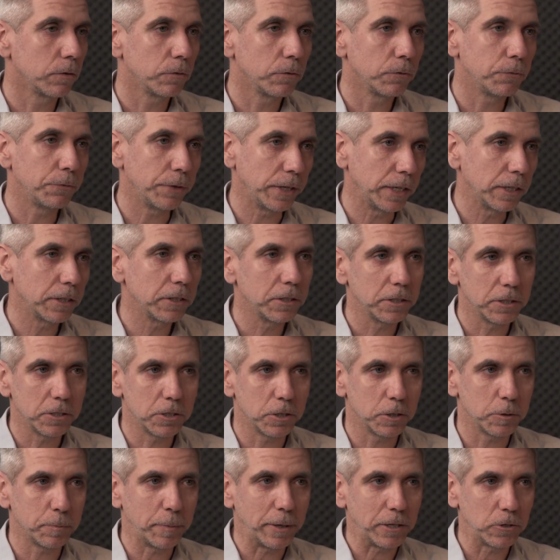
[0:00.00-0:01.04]
Finland is
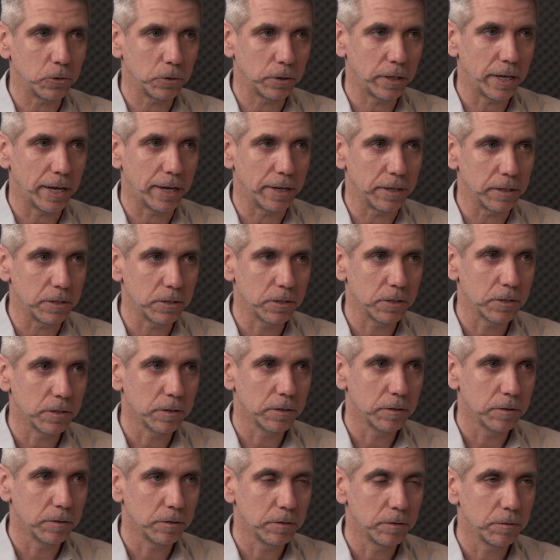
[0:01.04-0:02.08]
a special case
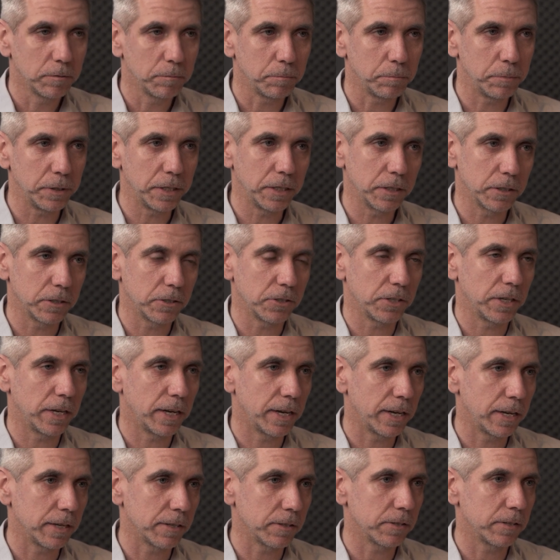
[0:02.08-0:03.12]
because it
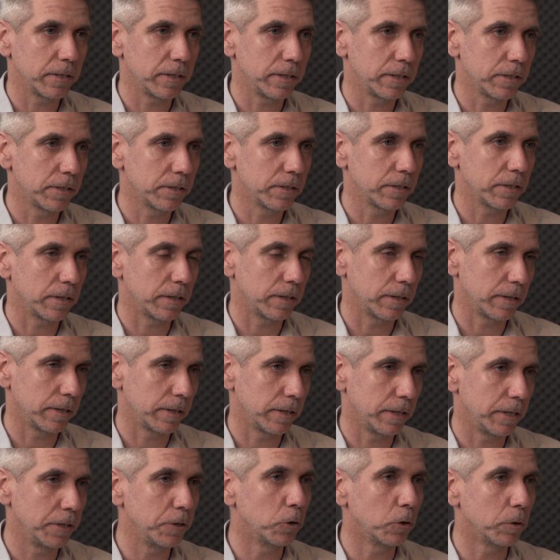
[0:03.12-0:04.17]
has this
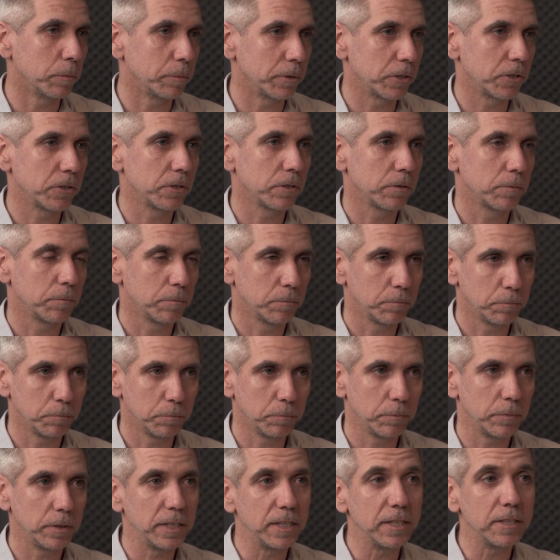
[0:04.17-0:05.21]
enormous
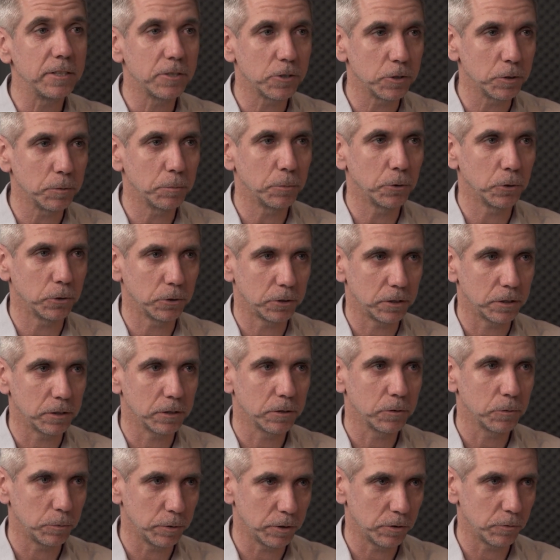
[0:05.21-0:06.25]
eastern border
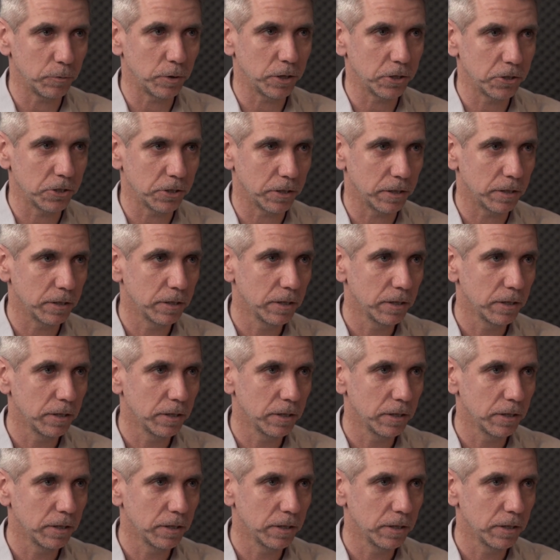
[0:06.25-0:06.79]
with Russia.